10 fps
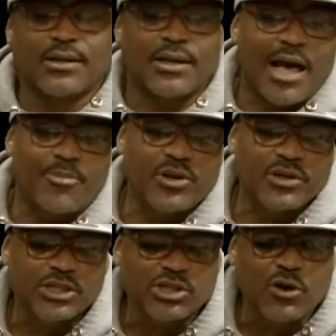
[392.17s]
I've been on
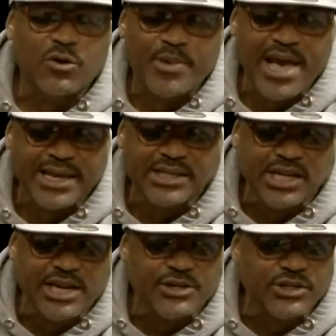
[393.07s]
this Total Package
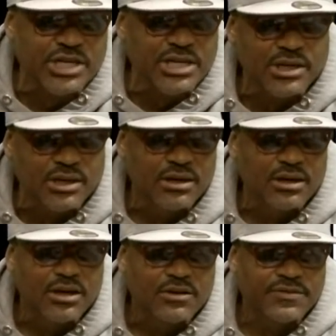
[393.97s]
Energy
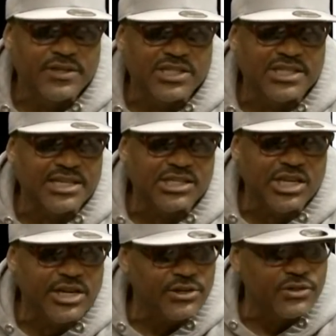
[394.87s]
for 6
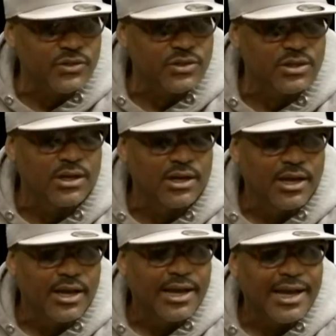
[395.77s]
years.
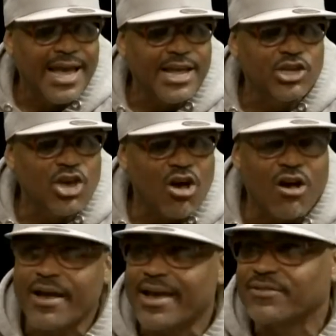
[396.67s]
And y'all
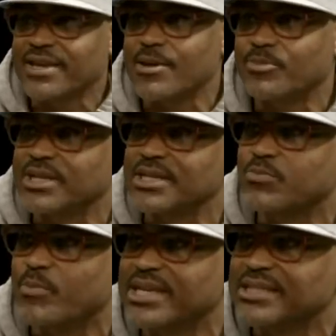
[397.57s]
have kept this
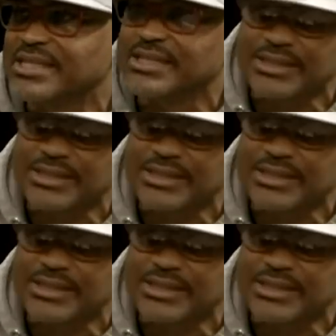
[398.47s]
business